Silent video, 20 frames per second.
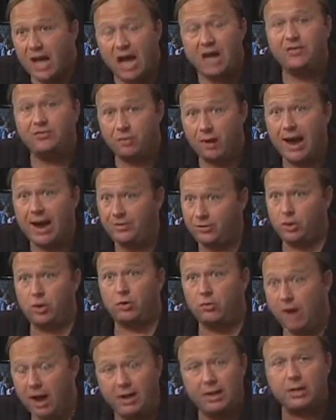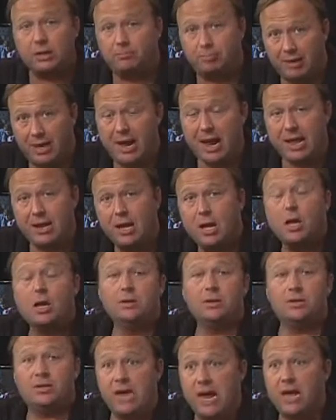have a contract and are running the plant
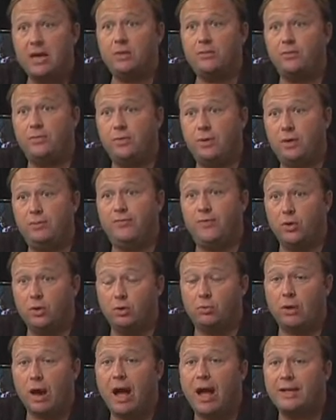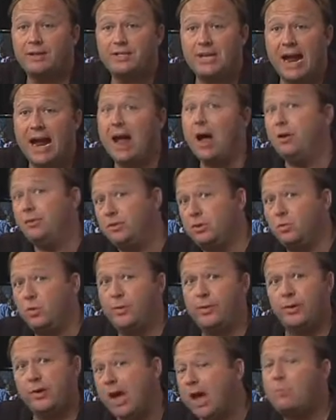to take the fuel rods out
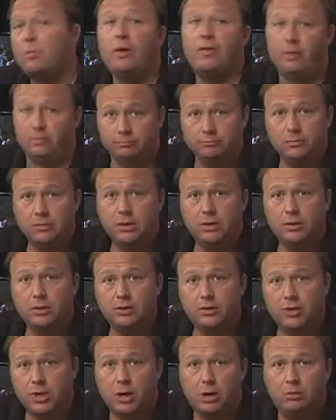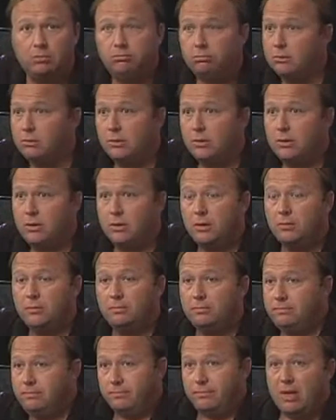when they're done with them. So,
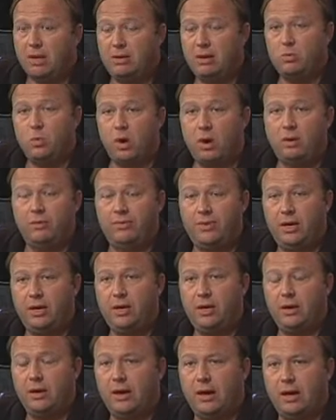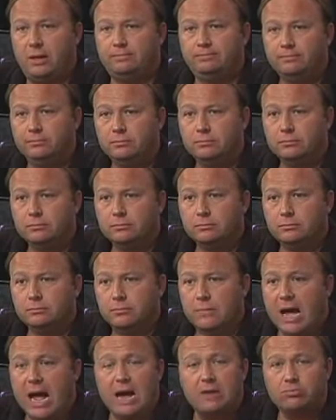I mean, what are the
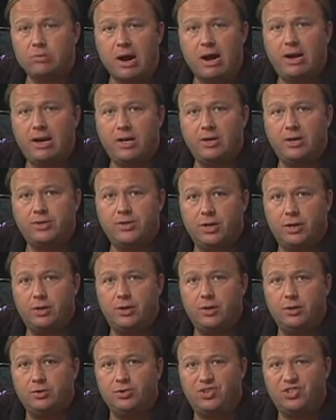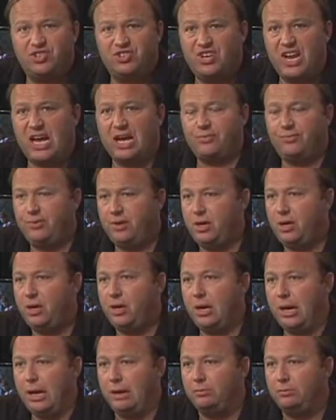Iranians going to do? Stick
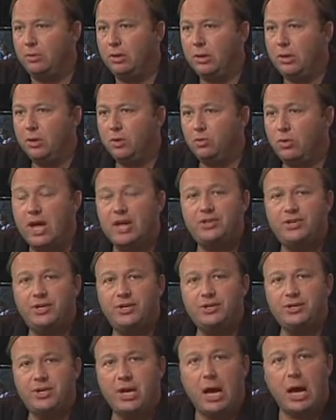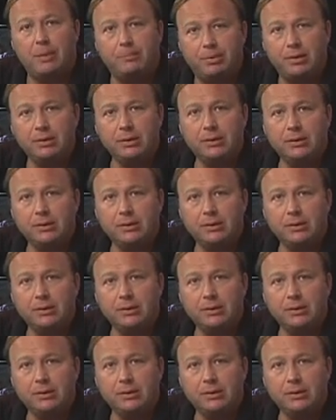the Russians up?